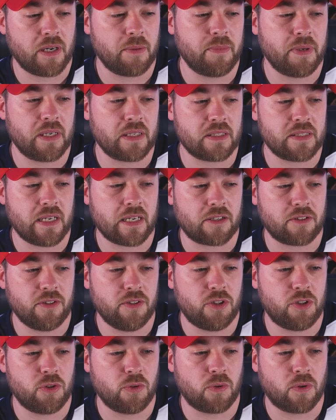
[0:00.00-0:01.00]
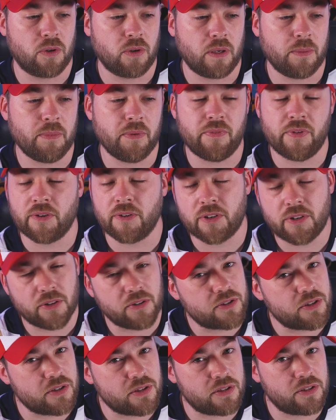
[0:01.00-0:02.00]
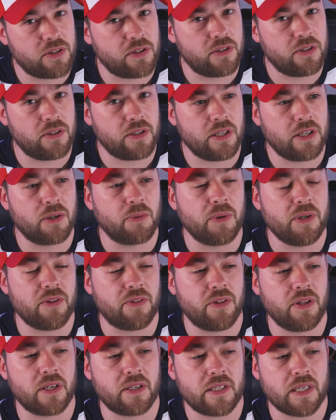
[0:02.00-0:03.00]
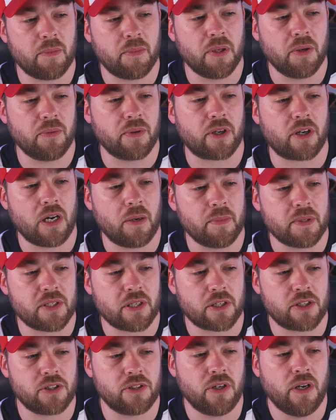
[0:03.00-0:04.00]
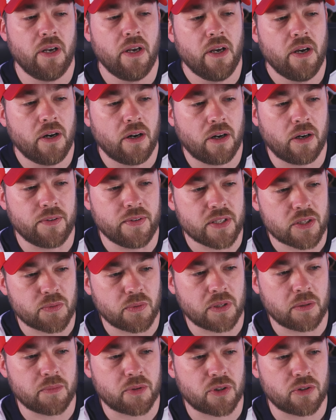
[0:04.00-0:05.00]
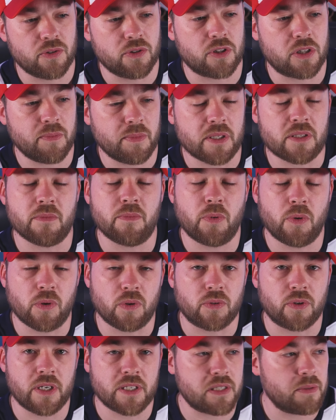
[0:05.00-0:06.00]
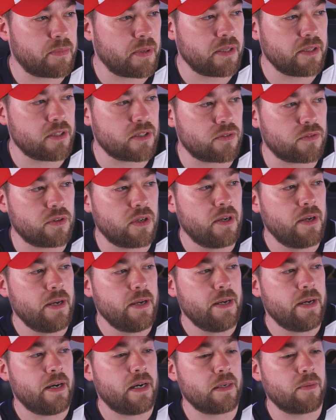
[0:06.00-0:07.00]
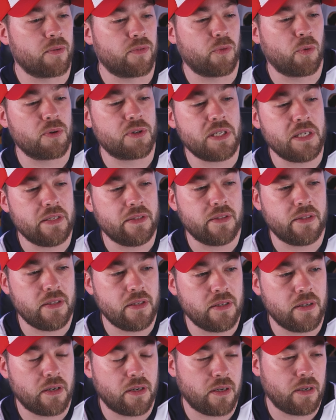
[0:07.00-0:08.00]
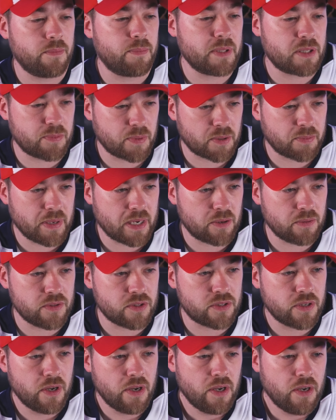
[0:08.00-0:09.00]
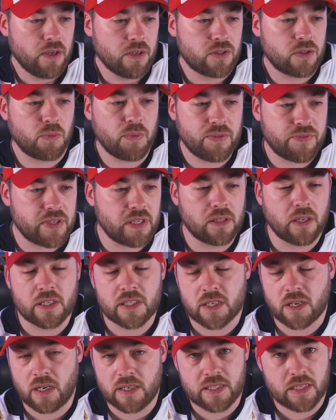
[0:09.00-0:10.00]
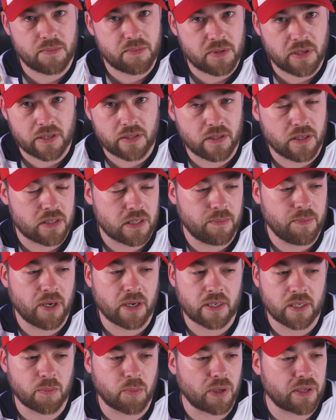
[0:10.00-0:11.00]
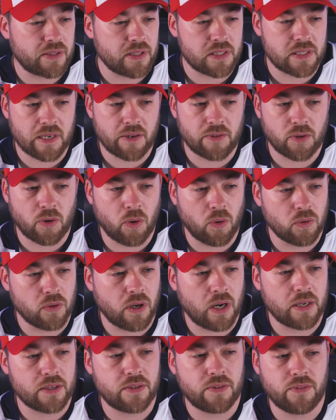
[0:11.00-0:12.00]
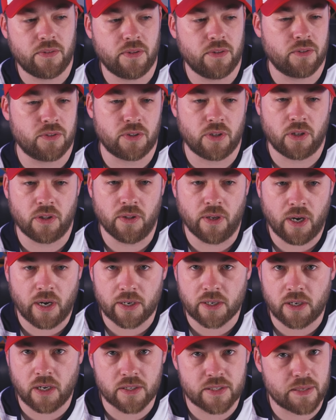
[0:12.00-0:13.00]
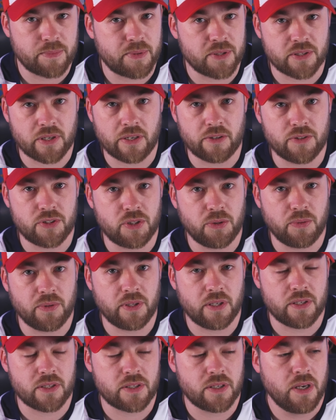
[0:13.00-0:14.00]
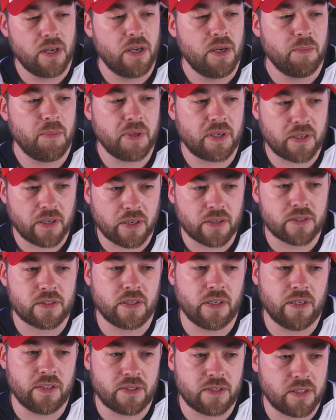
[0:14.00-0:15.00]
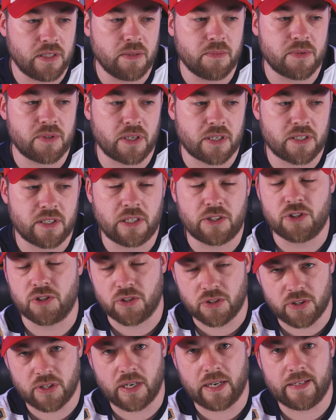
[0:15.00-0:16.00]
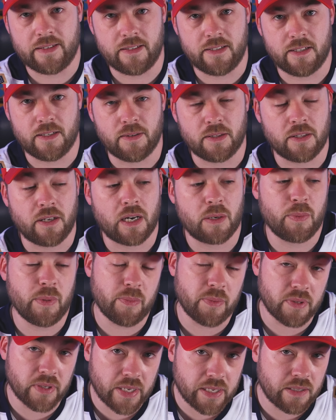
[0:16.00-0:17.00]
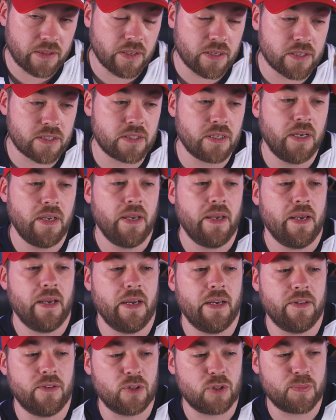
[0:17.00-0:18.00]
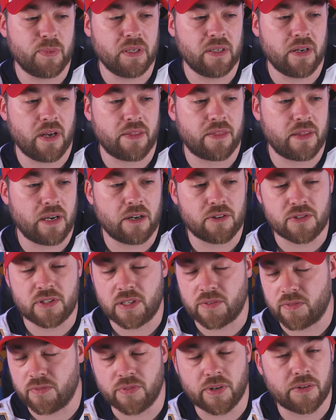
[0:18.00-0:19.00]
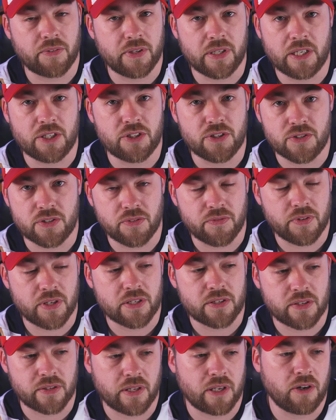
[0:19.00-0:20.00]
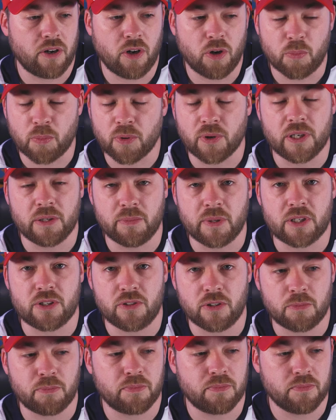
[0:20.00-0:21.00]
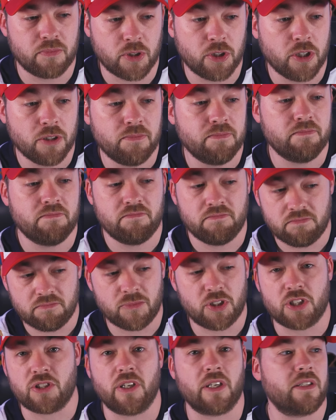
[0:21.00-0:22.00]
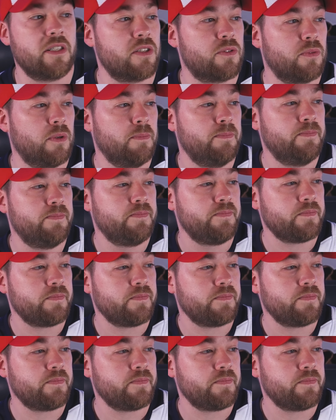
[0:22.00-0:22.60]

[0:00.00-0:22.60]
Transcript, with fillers: I'm not exactly sure. I'd be very curious to hear what you think down below in the comment section on this one. I'm sure there's going to be some polarized opinions. Uh, number 14, the uh, Pittsburgh Penguins. So we've seen lots of concepts like this. I'm not going to break this down a whole lot. There's a lot of concept designers doing this because it seems like such a good idea. A lot of people like this, and there's been a thousand different variations of this, and they all pretty much look good, just like this one.